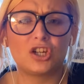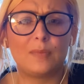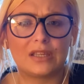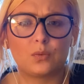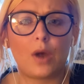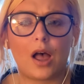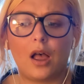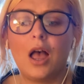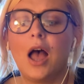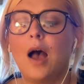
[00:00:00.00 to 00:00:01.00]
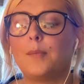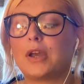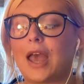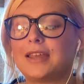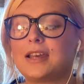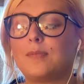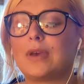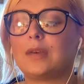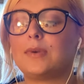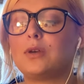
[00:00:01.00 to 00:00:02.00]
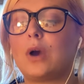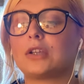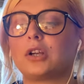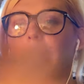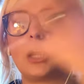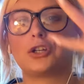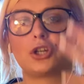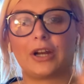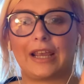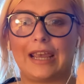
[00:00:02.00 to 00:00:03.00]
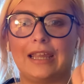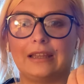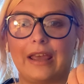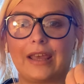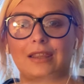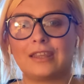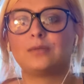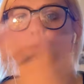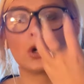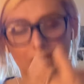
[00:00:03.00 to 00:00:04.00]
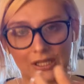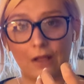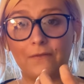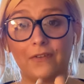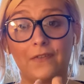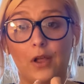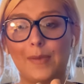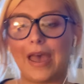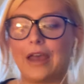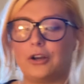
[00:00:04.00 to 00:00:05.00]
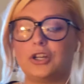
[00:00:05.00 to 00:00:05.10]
as well, but I think maybe you guys are ushering in like this more self-fulfillment energy,